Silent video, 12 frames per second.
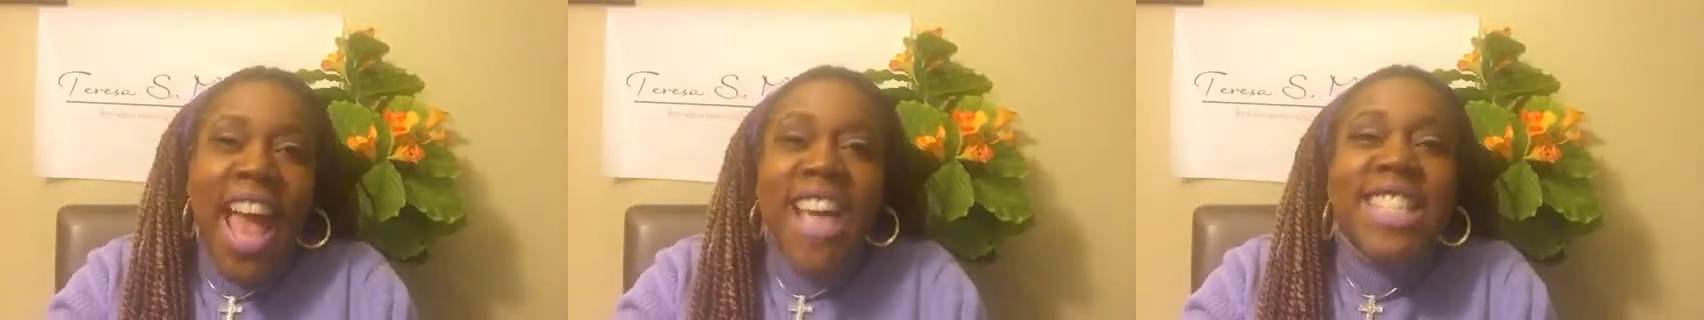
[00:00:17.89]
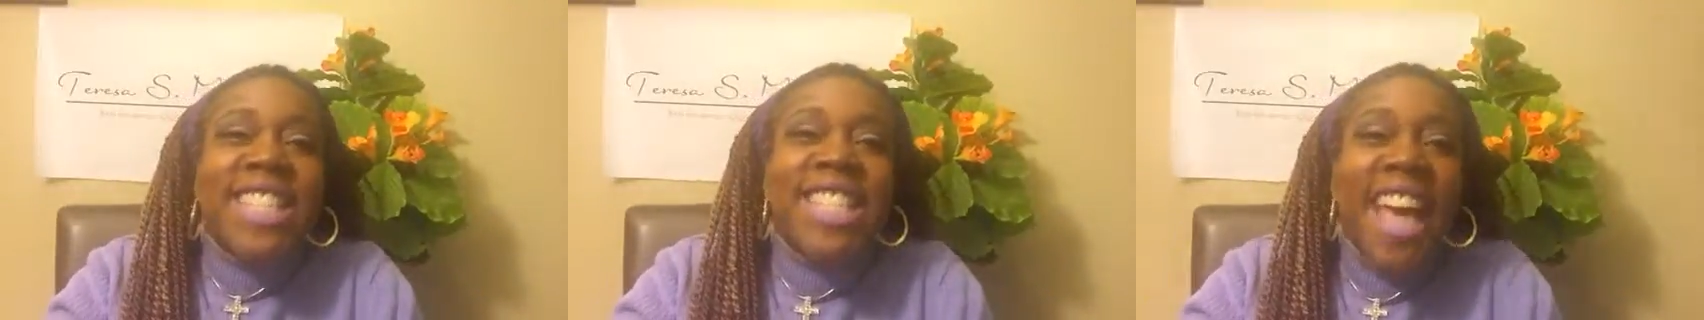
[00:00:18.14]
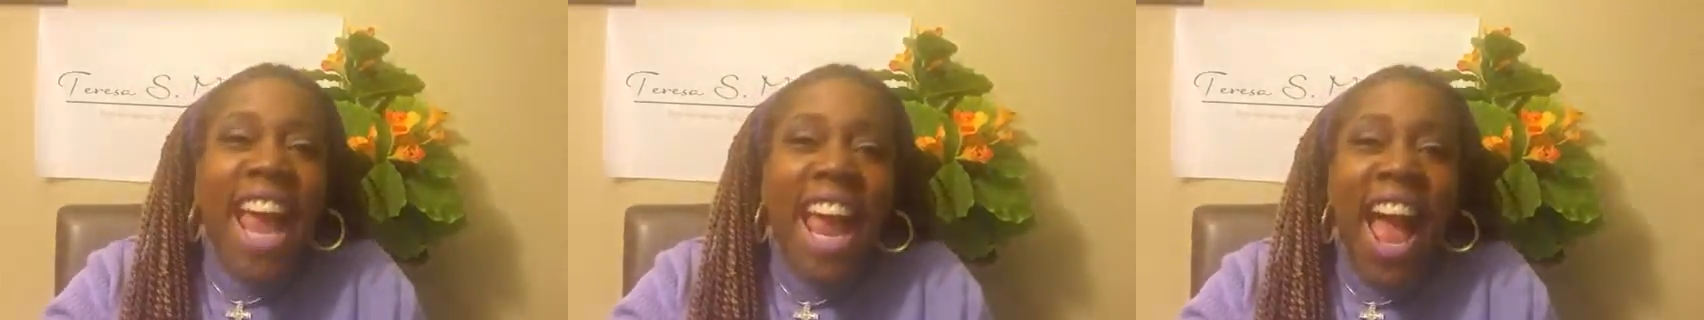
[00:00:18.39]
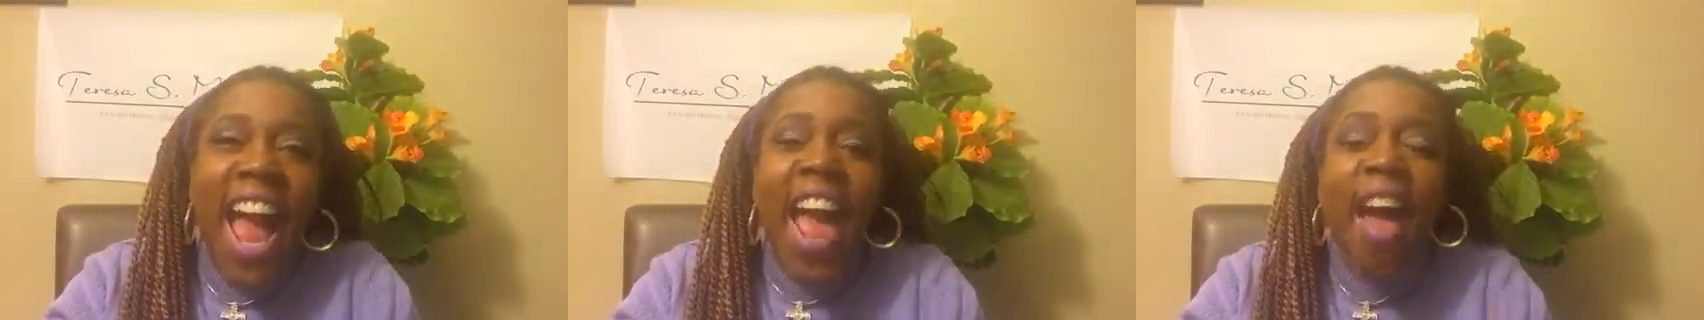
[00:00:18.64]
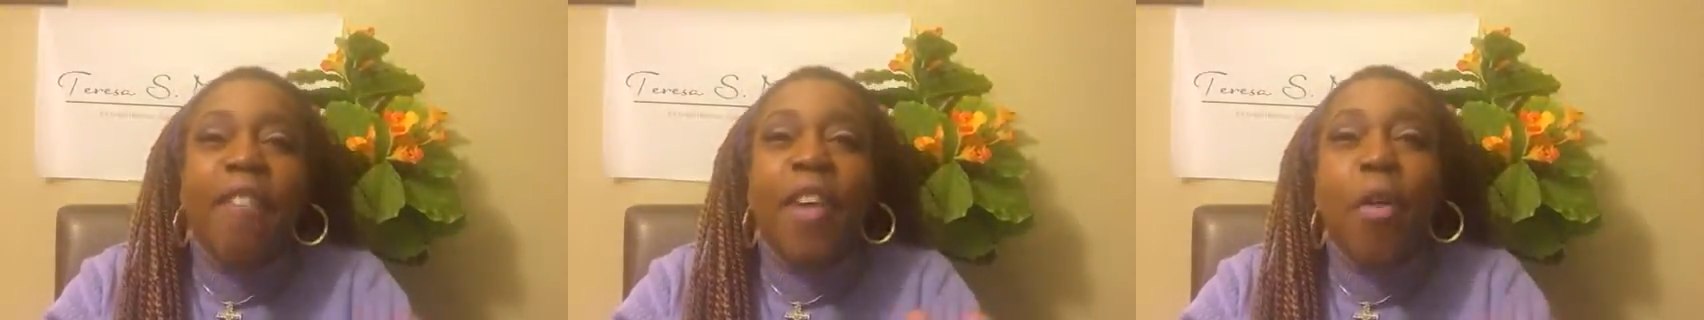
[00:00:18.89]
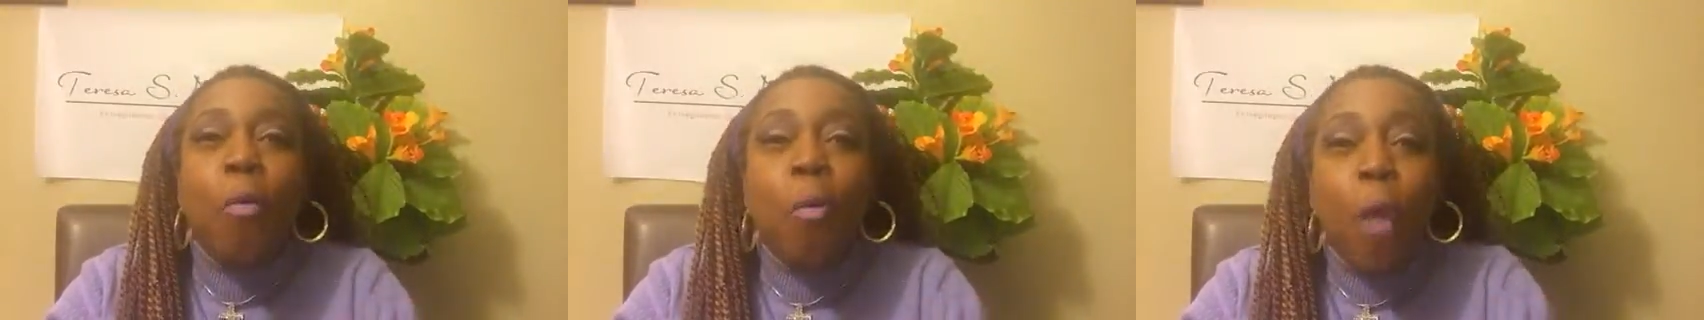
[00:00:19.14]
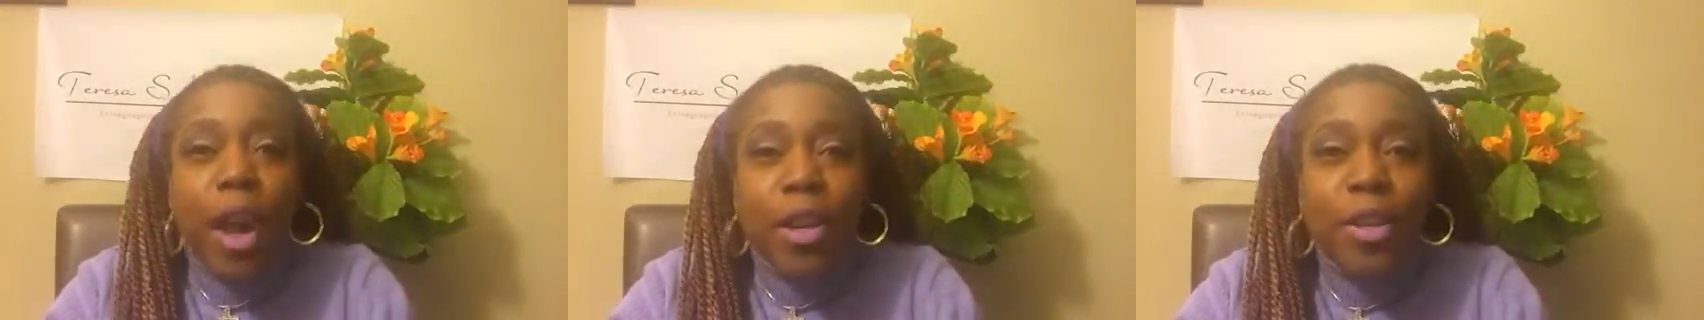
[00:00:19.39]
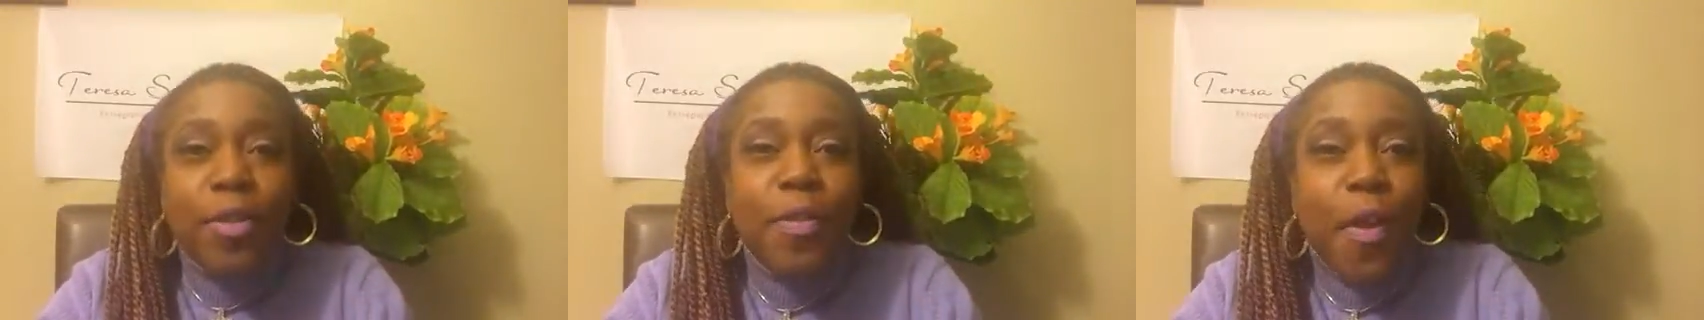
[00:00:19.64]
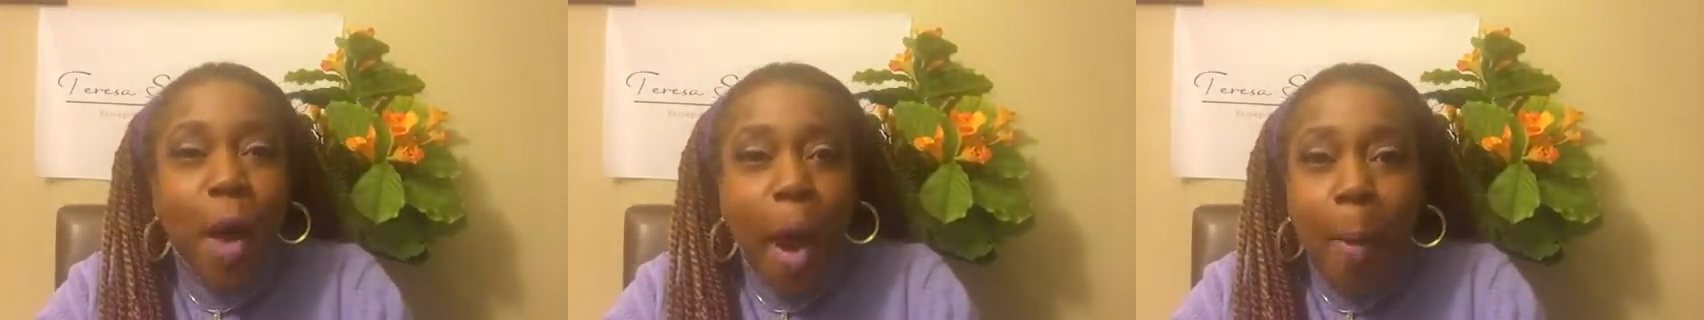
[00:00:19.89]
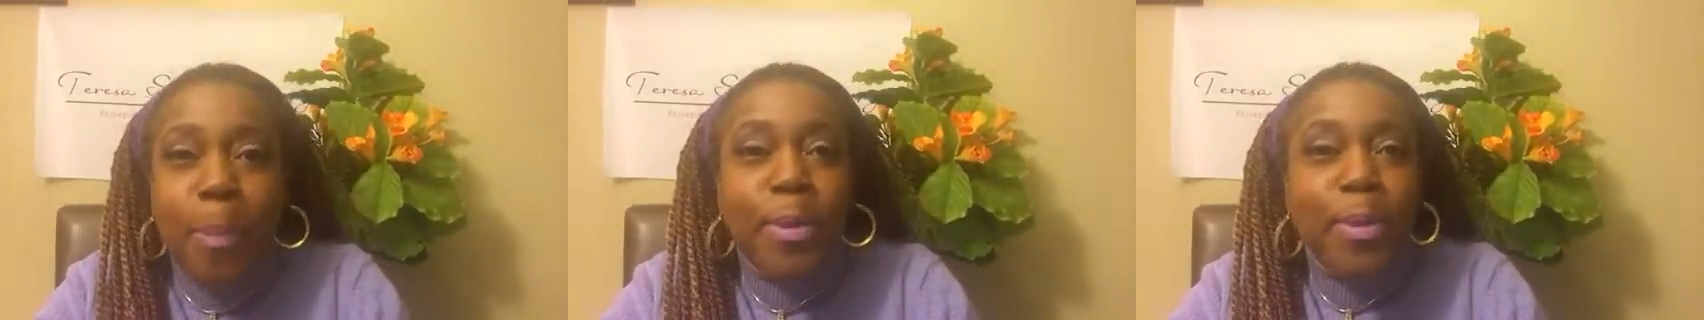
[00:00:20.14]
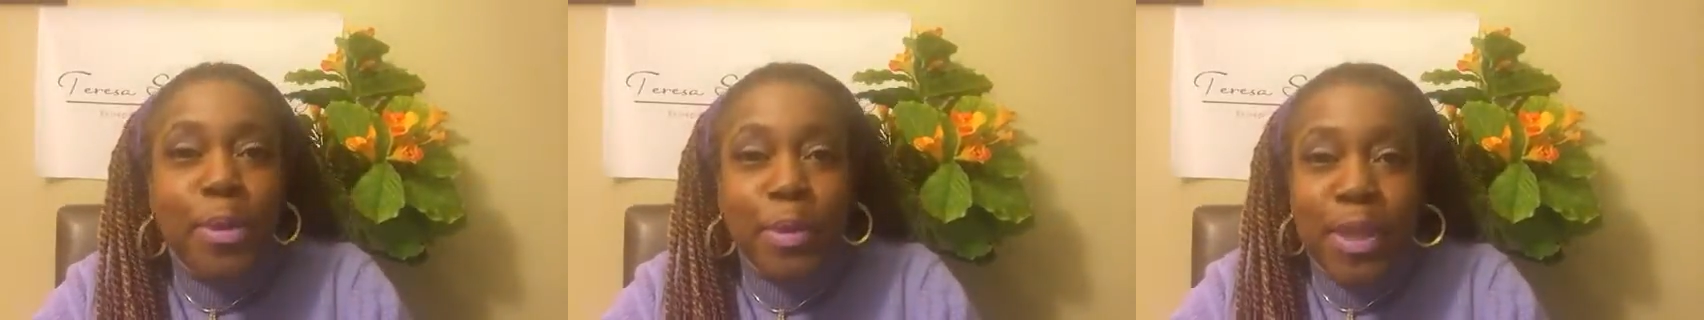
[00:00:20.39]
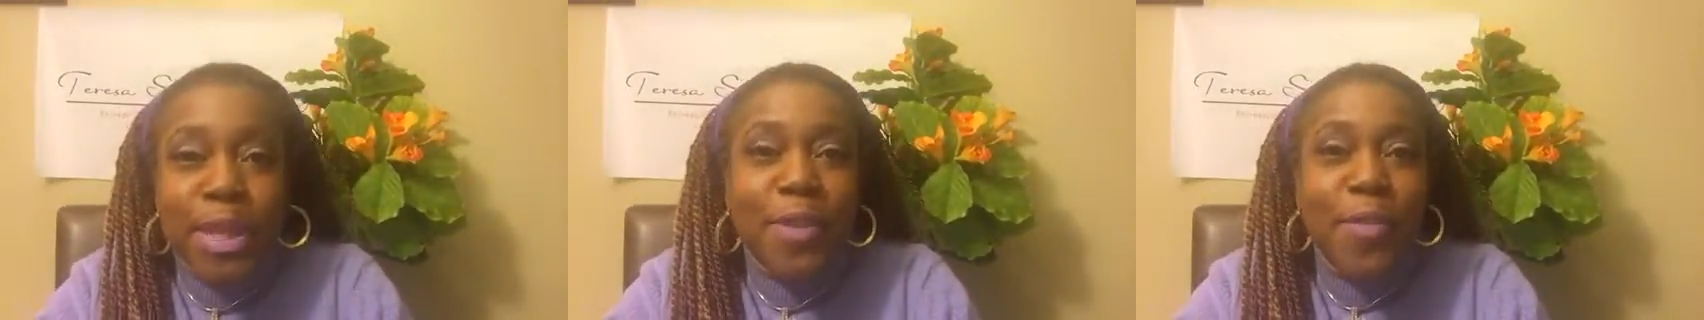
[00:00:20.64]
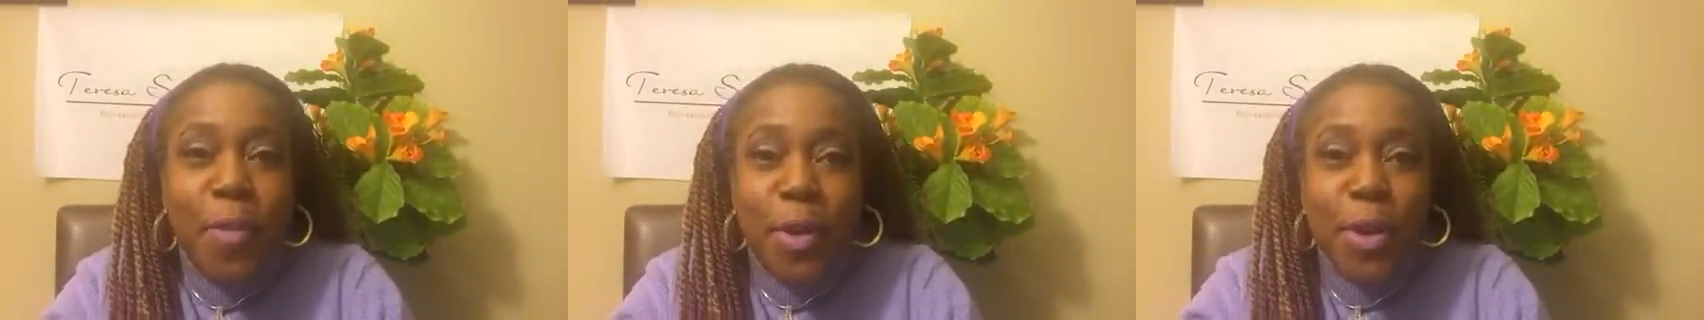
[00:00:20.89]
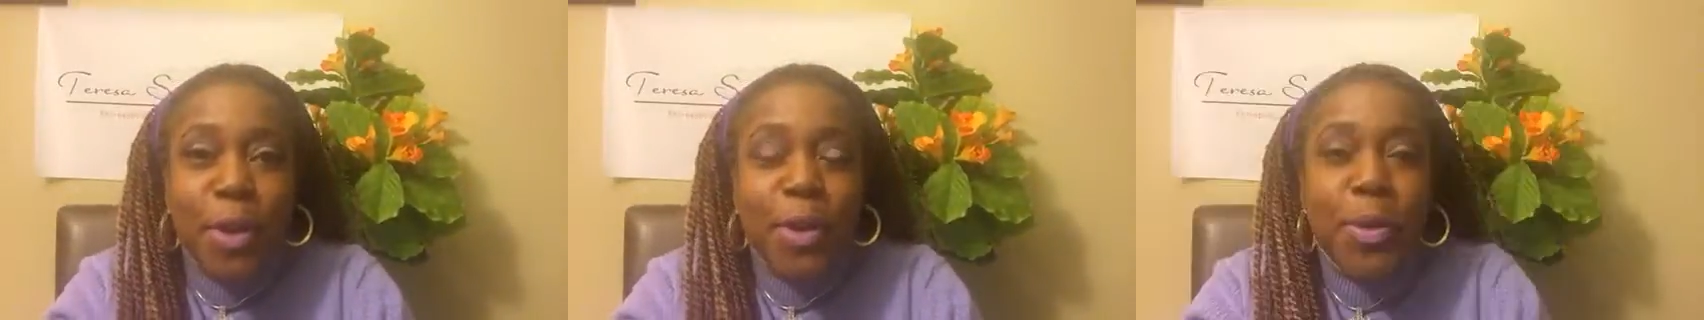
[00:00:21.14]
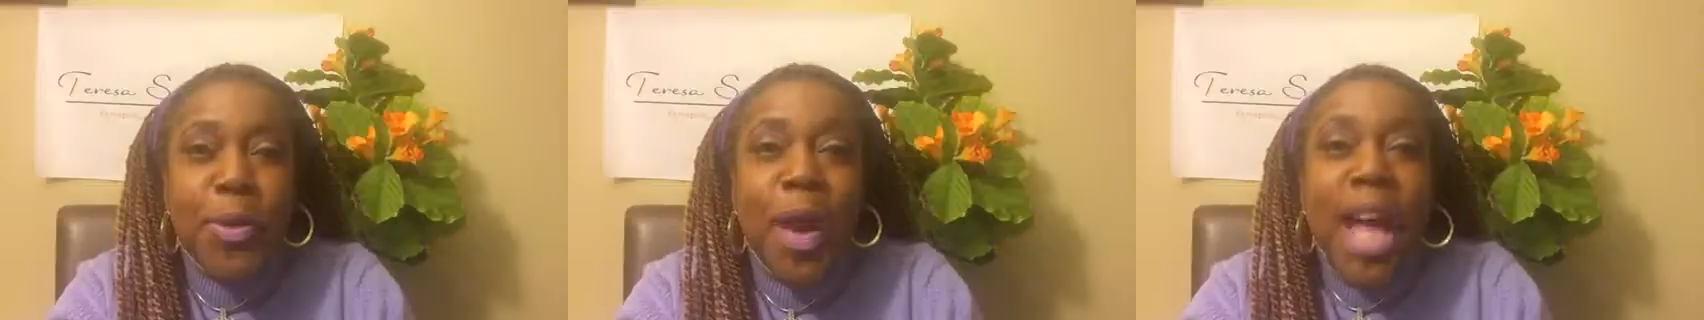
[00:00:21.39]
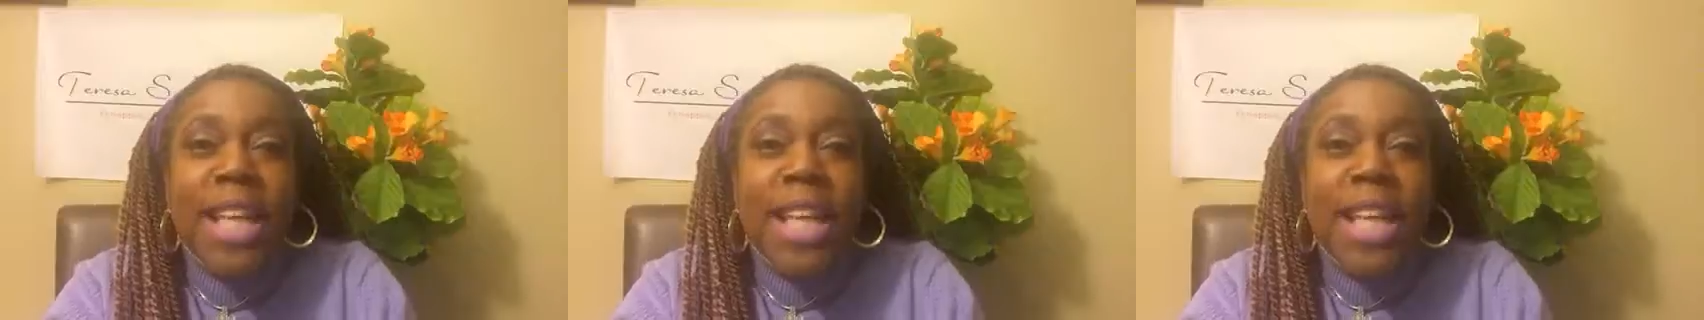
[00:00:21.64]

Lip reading: and today I have a wonderful opportunity for you.